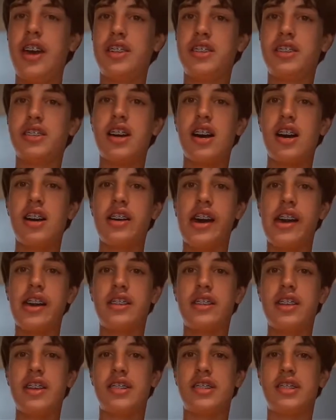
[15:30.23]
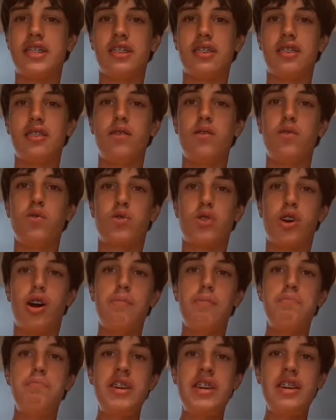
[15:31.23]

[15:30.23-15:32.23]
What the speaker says: It's got, like, this drum